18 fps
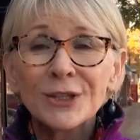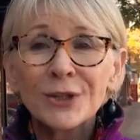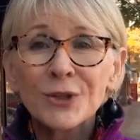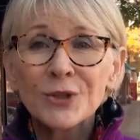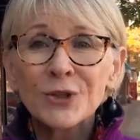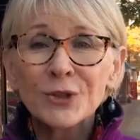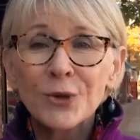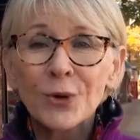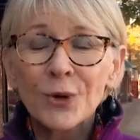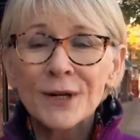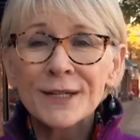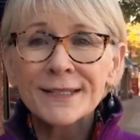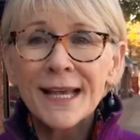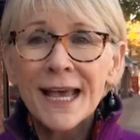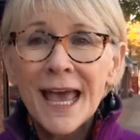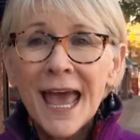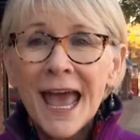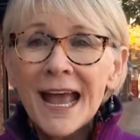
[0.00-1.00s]
to your
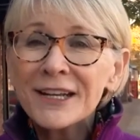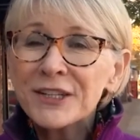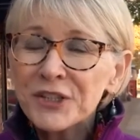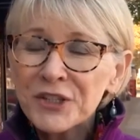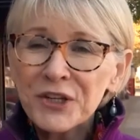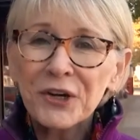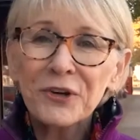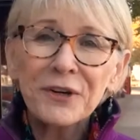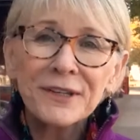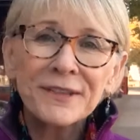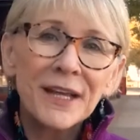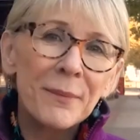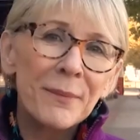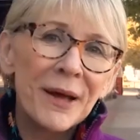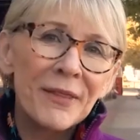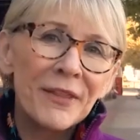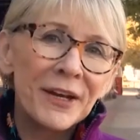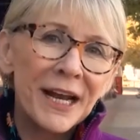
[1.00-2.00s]
stories and sharing
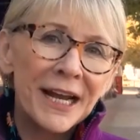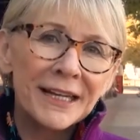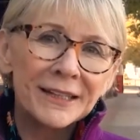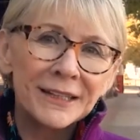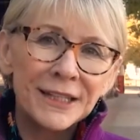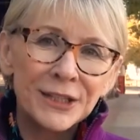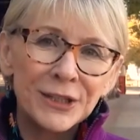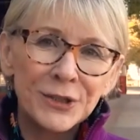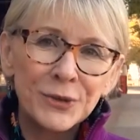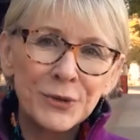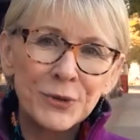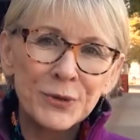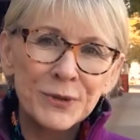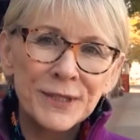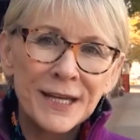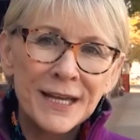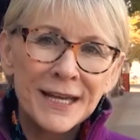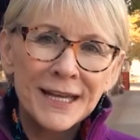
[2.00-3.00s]
them on the nightly
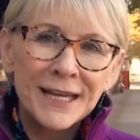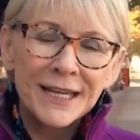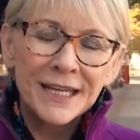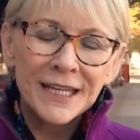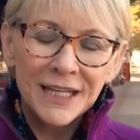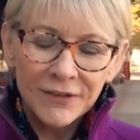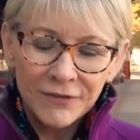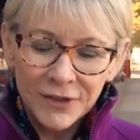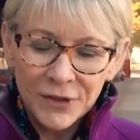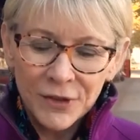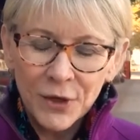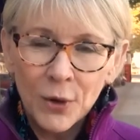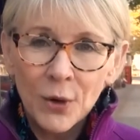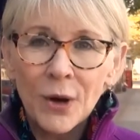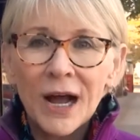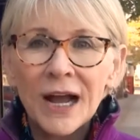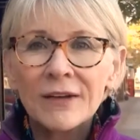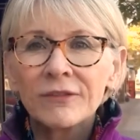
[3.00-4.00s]
news. Even
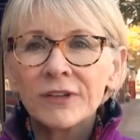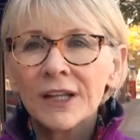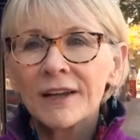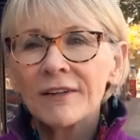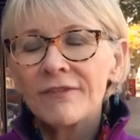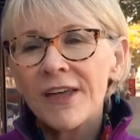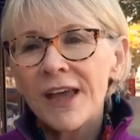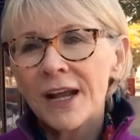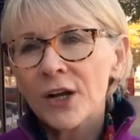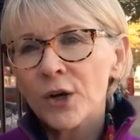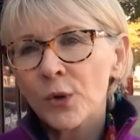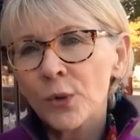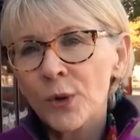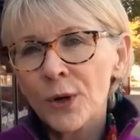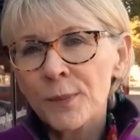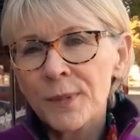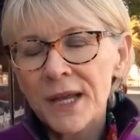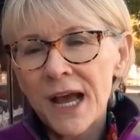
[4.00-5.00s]
though I've left that
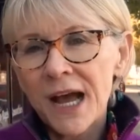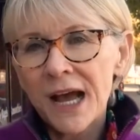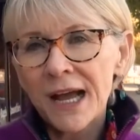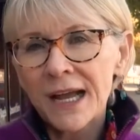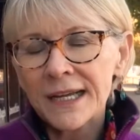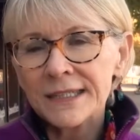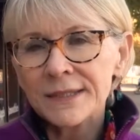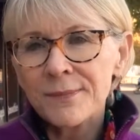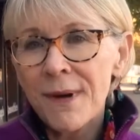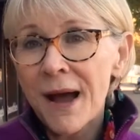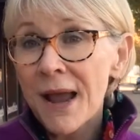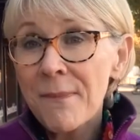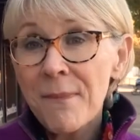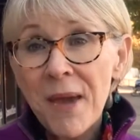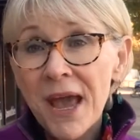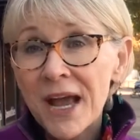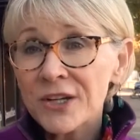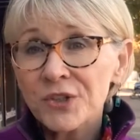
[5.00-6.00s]
career behind, my
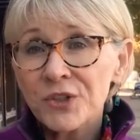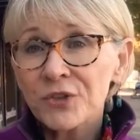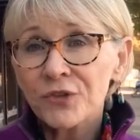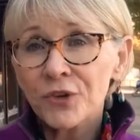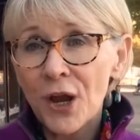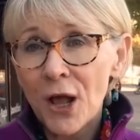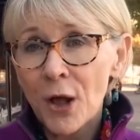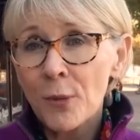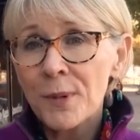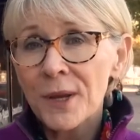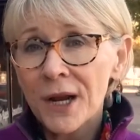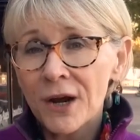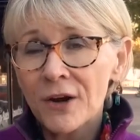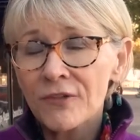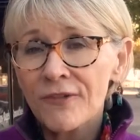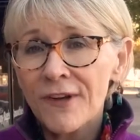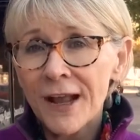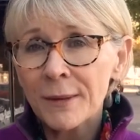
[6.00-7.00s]
passion for helping
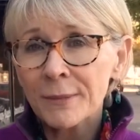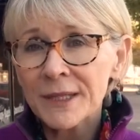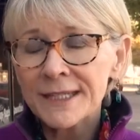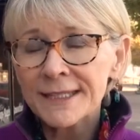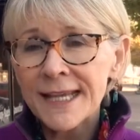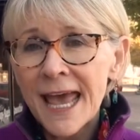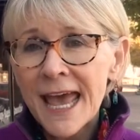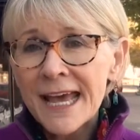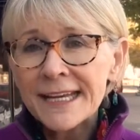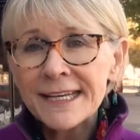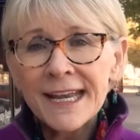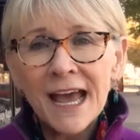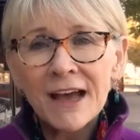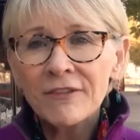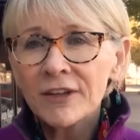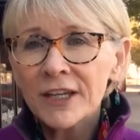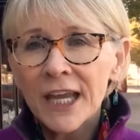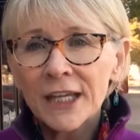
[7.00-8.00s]
our families
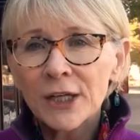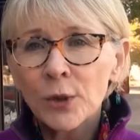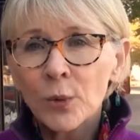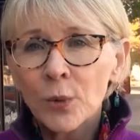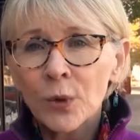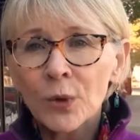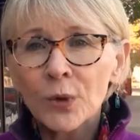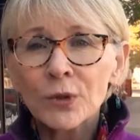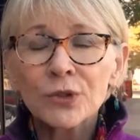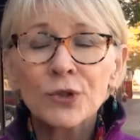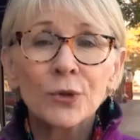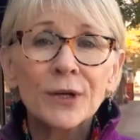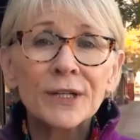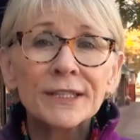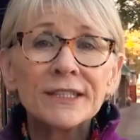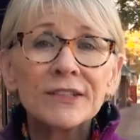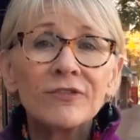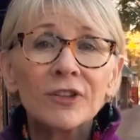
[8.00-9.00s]
navigate a world
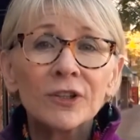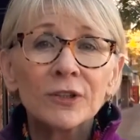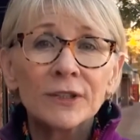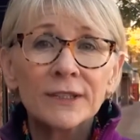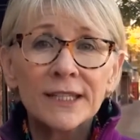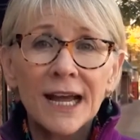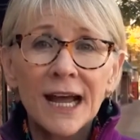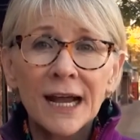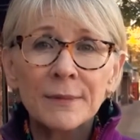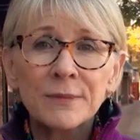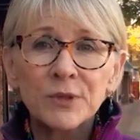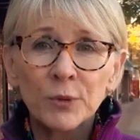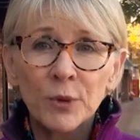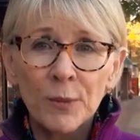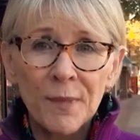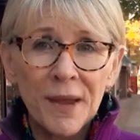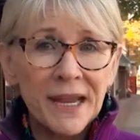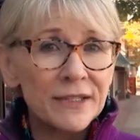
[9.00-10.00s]
during difficult times
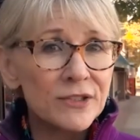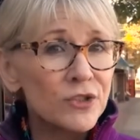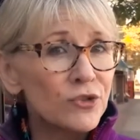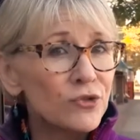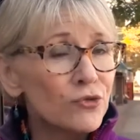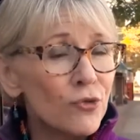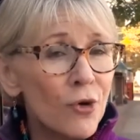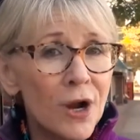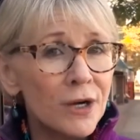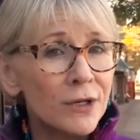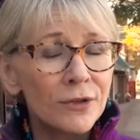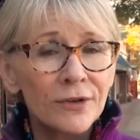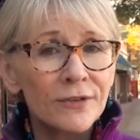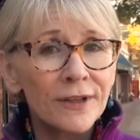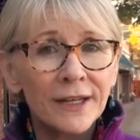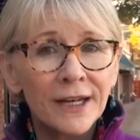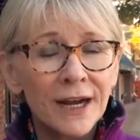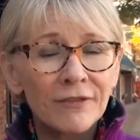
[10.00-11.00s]
remains stronger
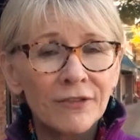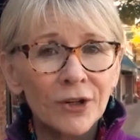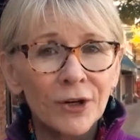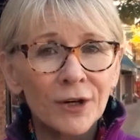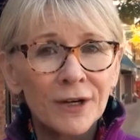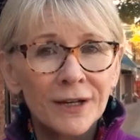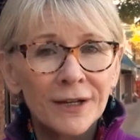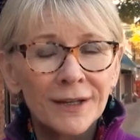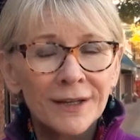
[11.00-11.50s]
than ever.